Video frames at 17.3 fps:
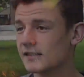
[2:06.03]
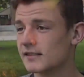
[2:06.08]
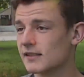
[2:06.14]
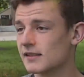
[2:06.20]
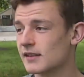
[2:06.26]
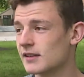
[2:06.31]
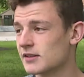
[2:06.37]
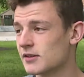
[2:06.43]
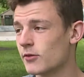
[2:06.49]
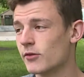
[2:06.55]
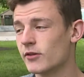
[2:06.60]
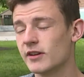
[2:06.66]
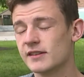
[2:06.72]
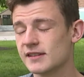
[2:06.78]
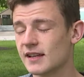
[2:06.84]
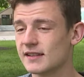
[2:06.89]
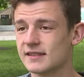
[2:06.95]
as, as
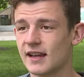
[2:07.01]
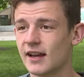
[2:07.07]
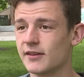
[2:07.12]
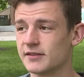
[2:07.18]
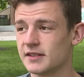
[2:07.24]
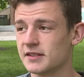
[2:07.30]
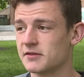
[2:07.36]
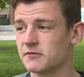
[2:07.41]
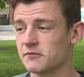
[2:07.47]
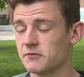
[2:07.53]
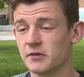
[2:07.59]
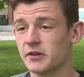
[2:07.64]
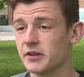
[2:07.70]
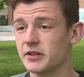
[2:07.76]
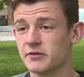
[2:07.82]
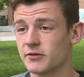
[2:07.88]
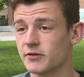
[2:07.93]
corny as that sounds, it's
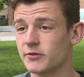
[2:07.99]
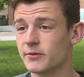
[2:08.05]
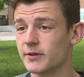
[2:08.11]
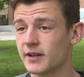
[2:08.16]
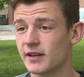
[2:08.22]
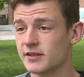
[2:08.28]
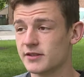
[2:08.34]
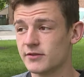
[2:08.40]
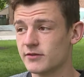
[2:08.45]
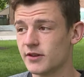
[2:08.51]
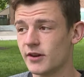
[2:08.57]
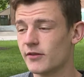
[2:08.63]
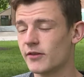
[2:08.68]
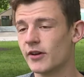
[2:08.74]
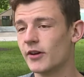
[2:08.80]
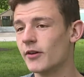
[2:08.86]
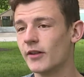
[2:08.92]
really true because you
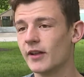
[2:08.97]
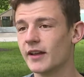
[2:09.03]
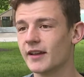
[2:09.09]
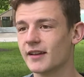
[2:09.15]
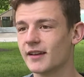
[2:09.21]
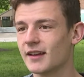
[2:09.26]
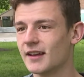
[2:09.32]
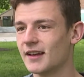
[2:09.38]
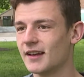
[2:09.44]
don't know like